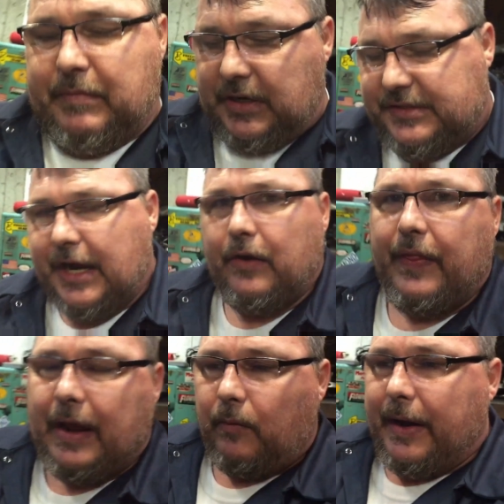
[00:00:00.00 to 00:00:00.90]
going to tear
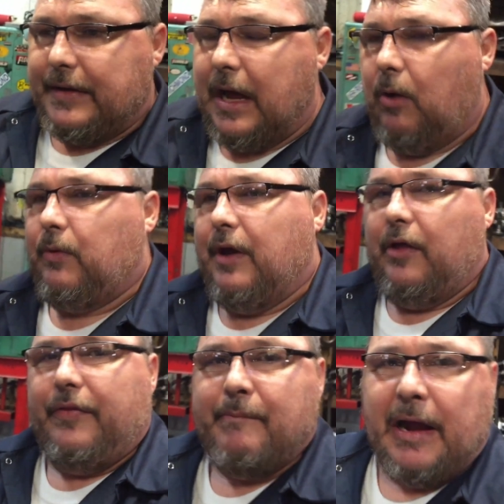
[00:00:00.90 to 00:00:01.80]
that right down
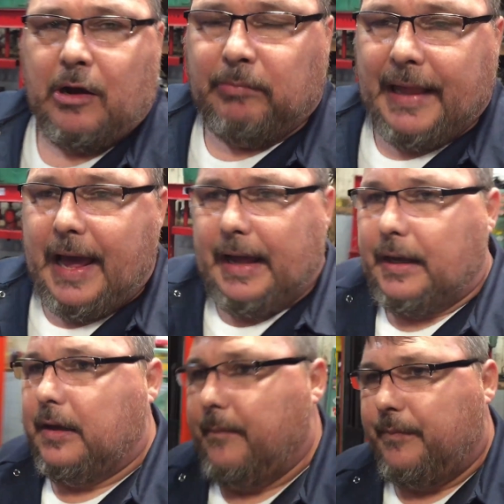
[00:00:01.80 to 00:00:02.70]
to the bare block
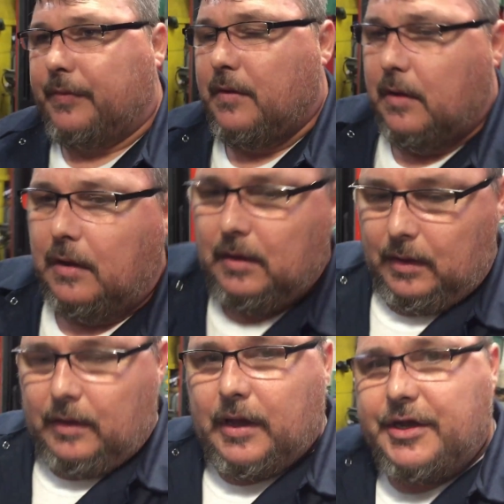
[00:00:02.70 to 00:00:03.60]

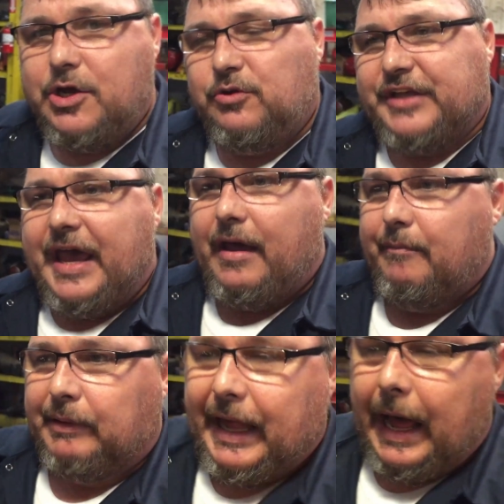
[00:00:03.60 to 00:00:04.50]
and use
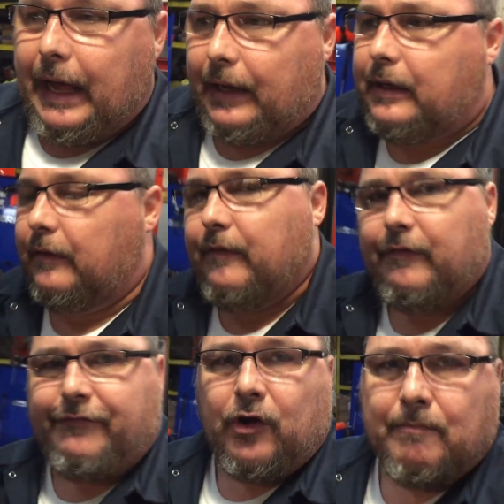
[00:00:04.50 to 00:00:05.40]
that block
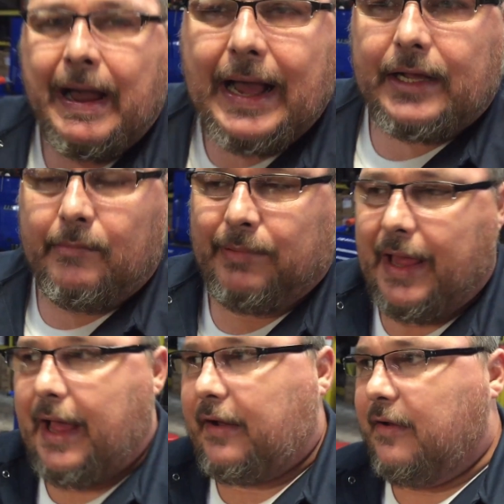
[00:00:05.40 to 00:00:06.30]
for a mock-up
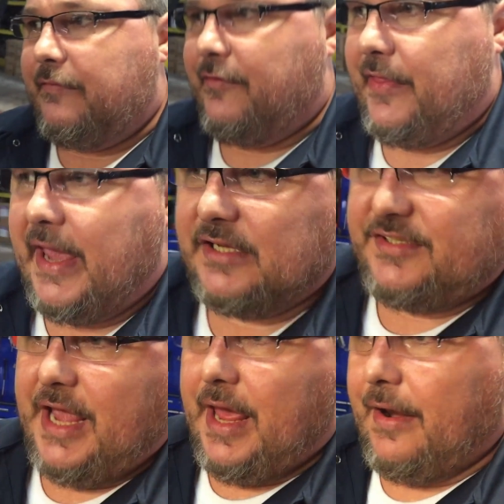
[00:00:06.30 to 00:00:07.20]
block for the
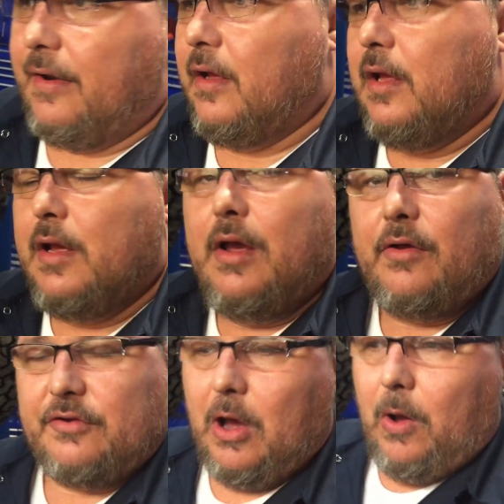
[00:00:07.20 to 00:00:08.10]
S10.
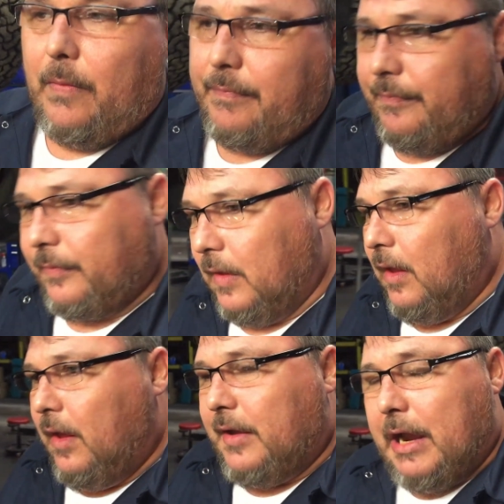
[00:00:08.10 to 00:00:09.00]
So,
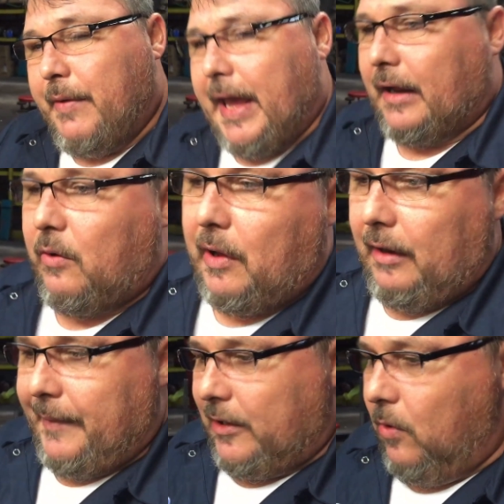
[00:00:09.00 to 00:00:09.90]
yeah, we got quite
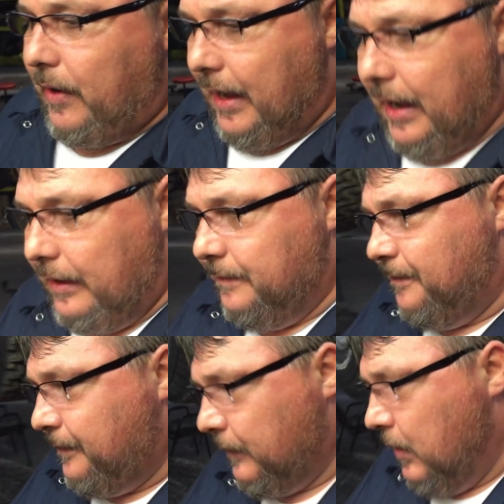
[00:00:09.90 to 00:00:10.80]
a bit going on,
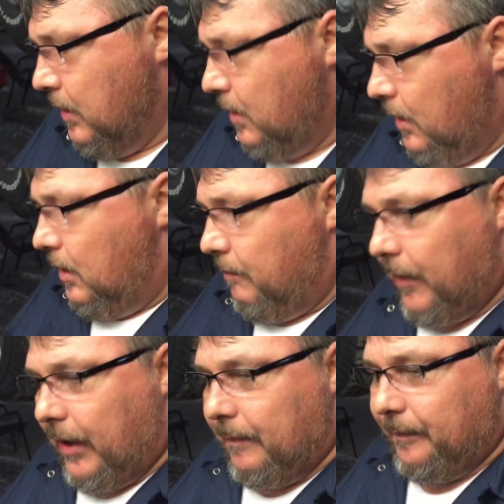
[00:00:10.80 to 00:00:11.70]

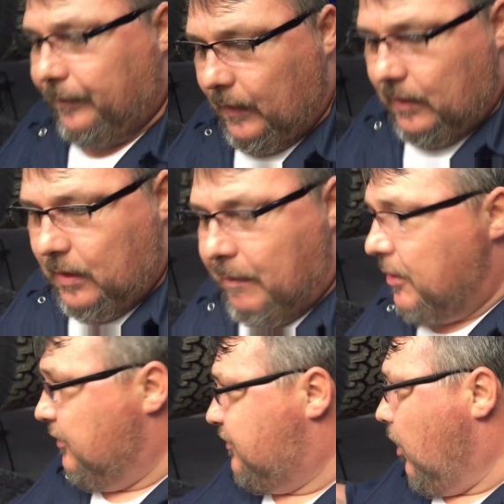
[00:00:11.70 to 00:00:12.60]
but I'm
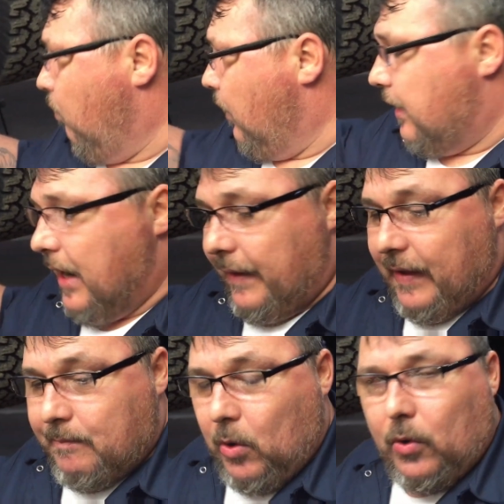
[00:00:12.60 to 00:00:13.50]
going to start working on
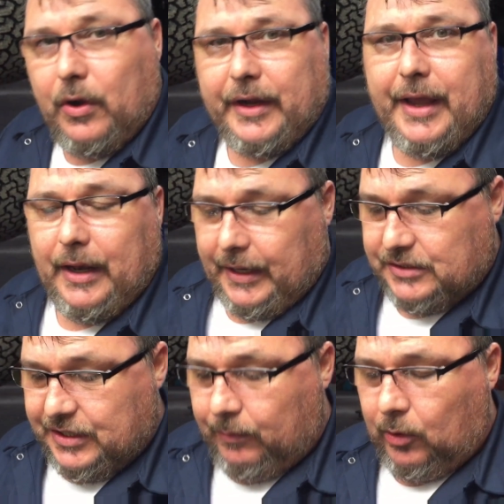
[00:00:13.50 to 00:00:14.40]
that motor again. Like I
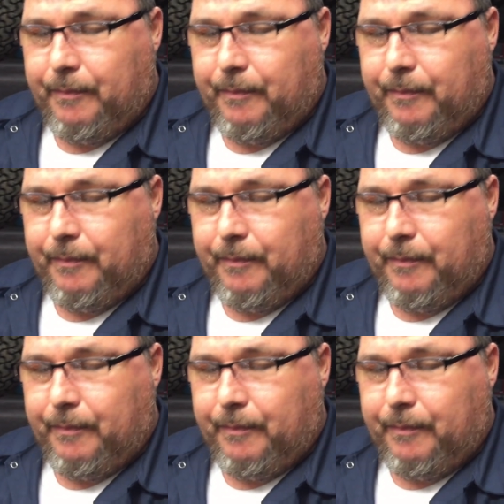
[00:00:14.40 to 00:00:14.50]
said,